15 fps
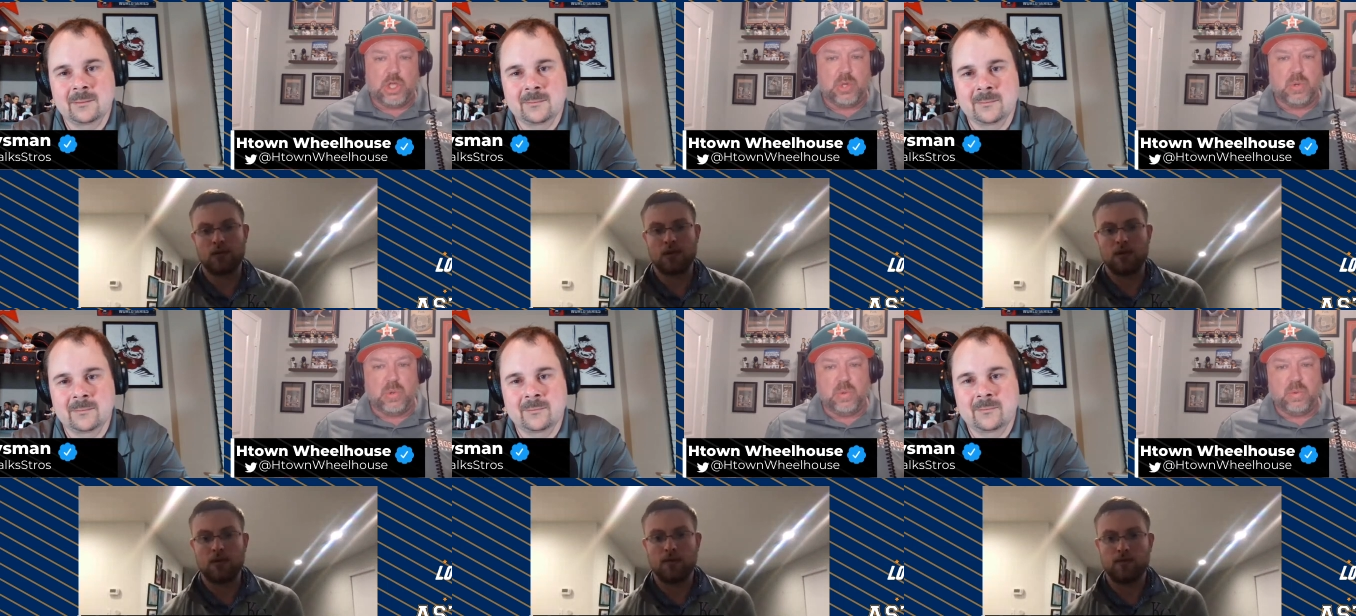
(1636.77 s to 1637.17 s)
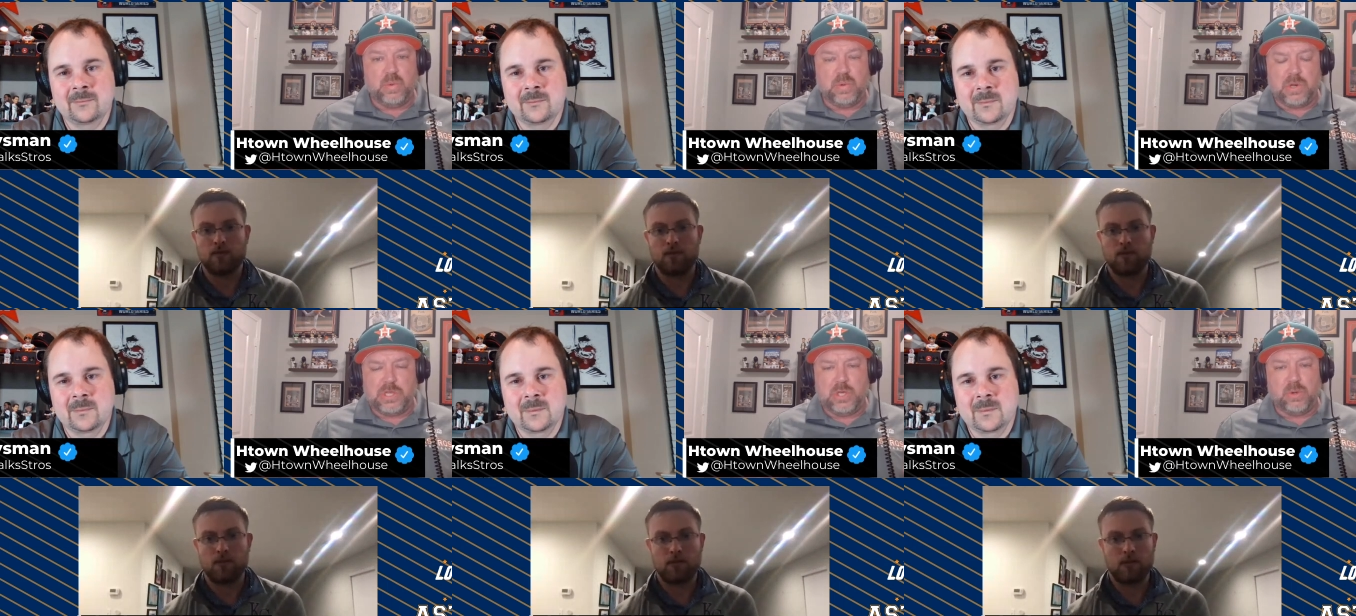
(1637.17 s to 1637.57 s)

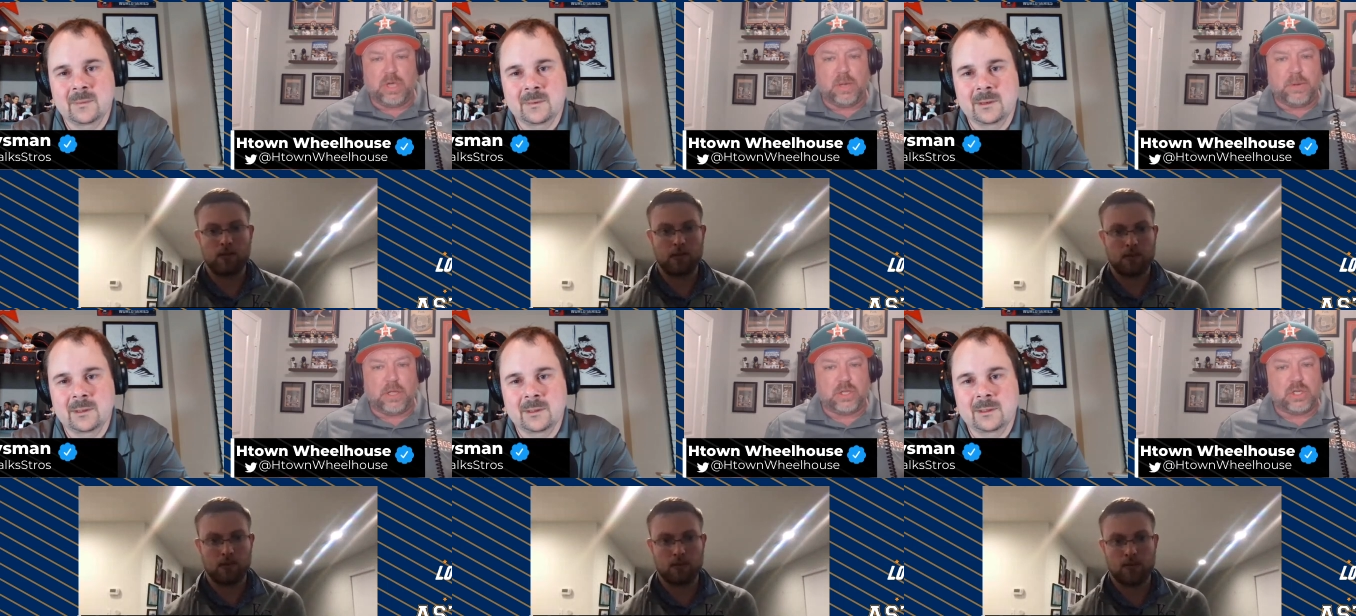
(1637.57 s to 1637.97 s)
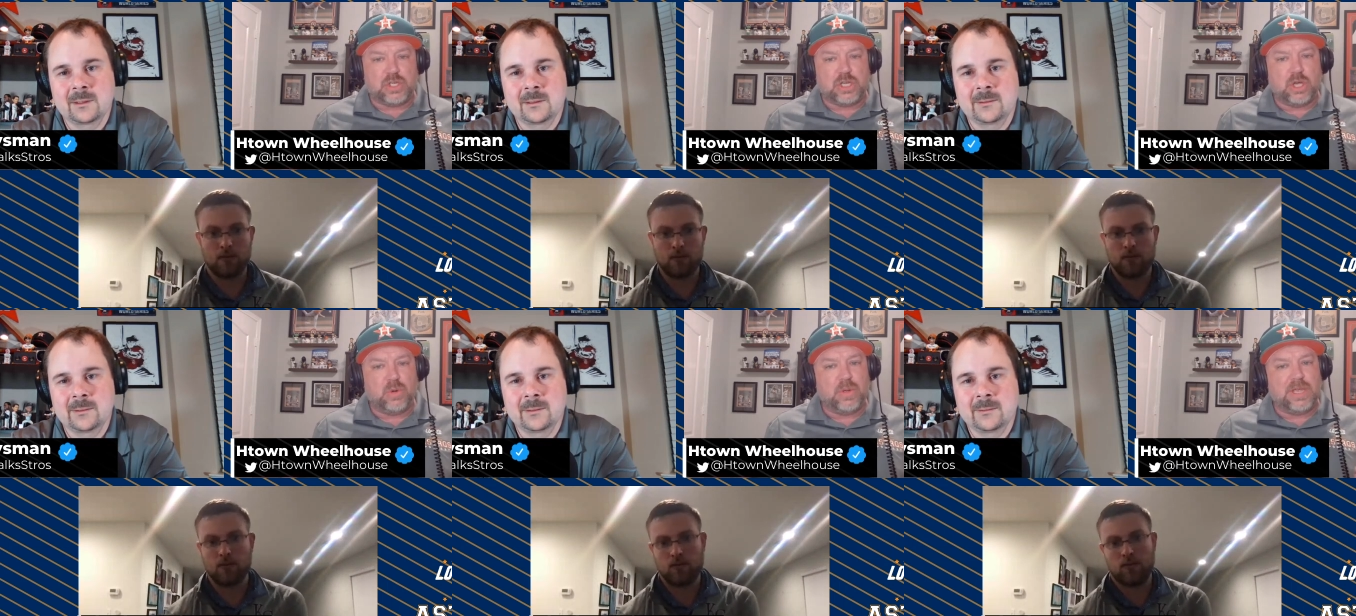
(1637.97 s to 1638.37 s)
Speaker 1: you you coming on the
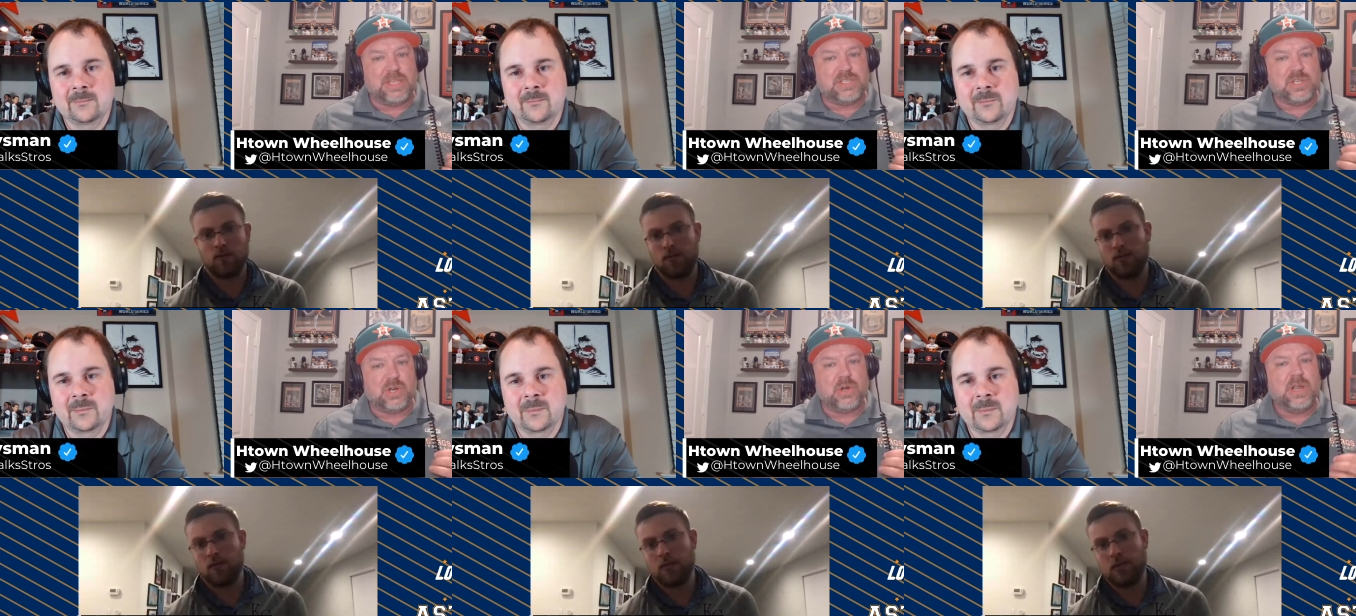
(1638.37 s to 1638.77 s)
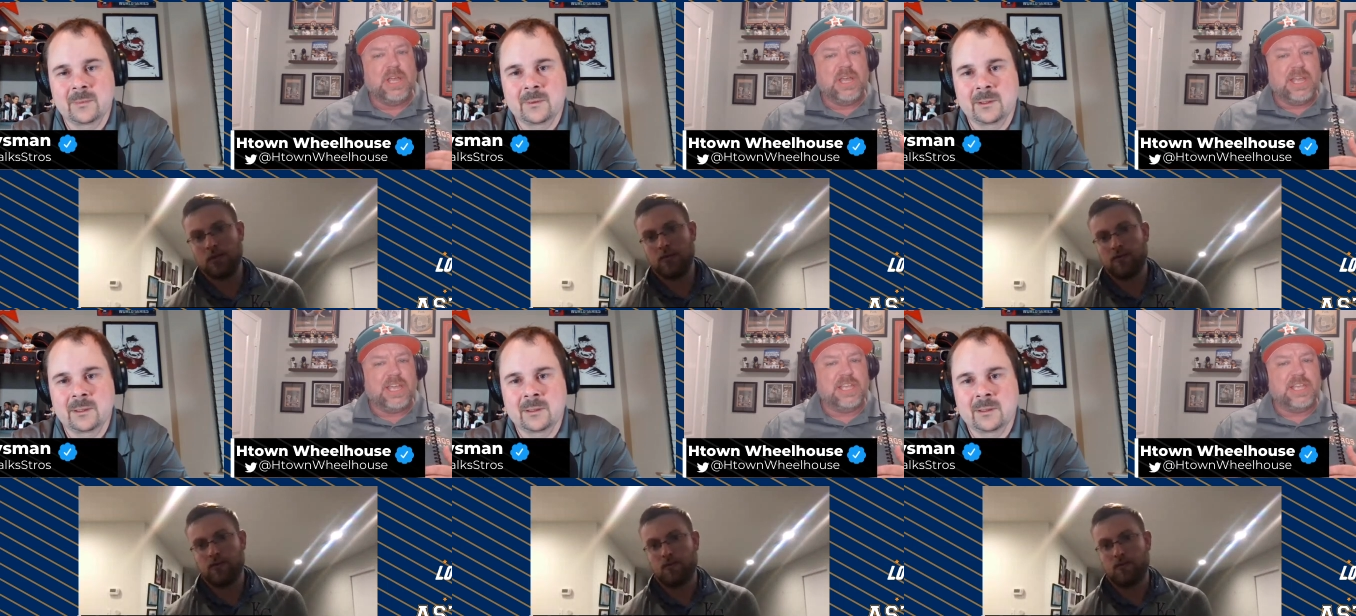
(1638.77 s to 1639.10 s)
show. Is there